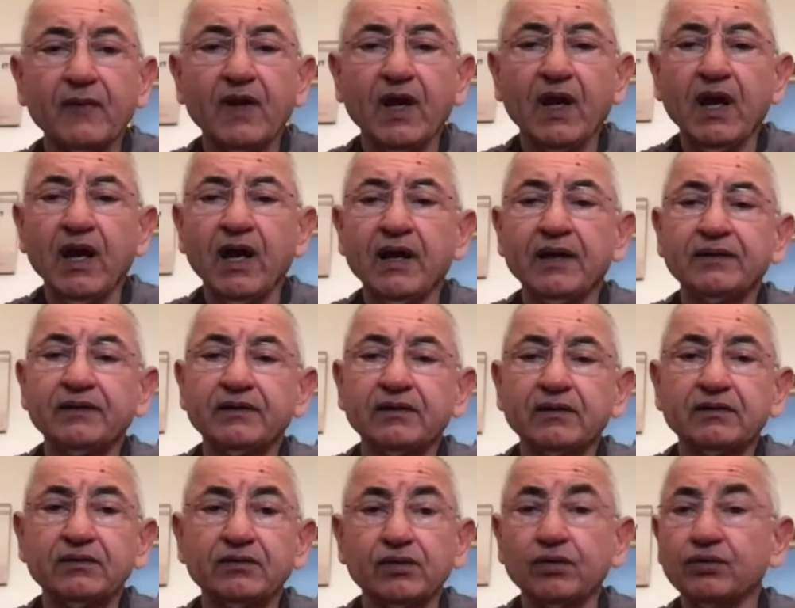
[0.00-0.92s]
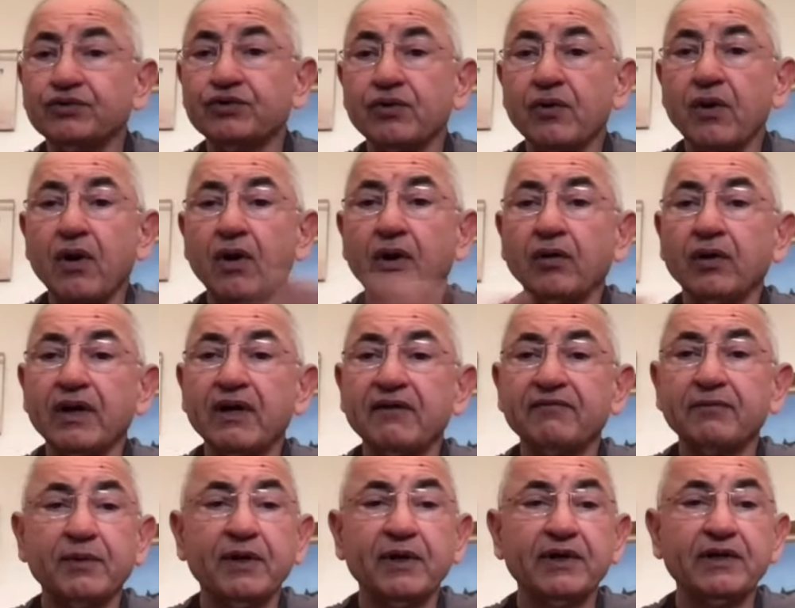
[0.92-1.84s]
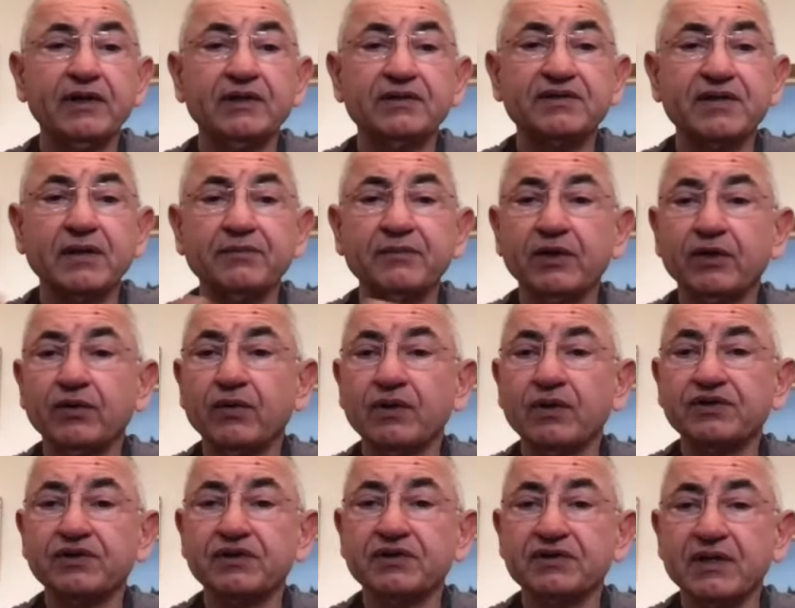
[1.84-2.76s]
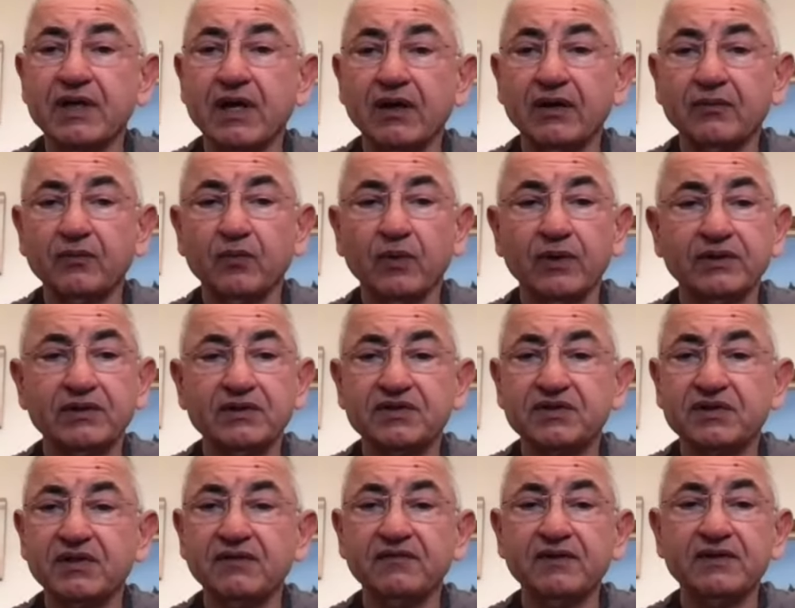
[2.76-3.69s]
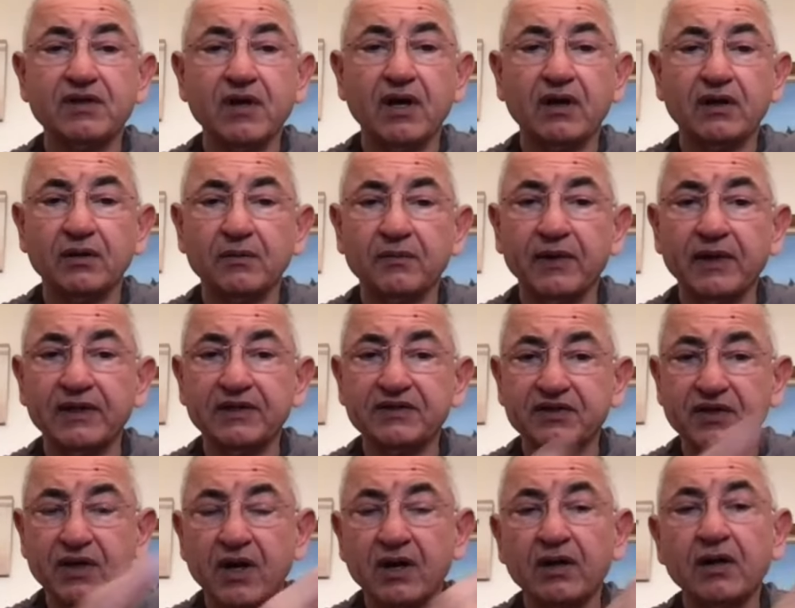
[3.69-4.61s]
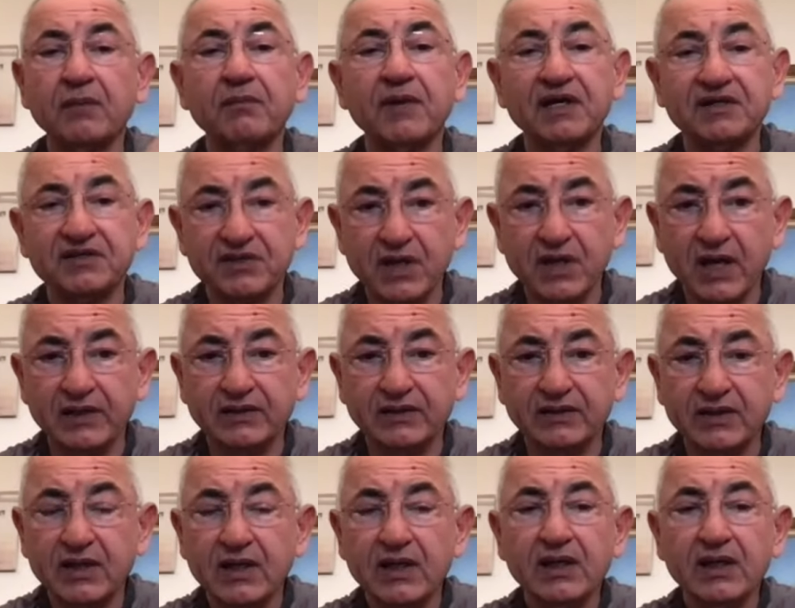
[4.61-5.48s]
and don't you all, everybody, send me questions now. What Stephen talking about is gone on my site.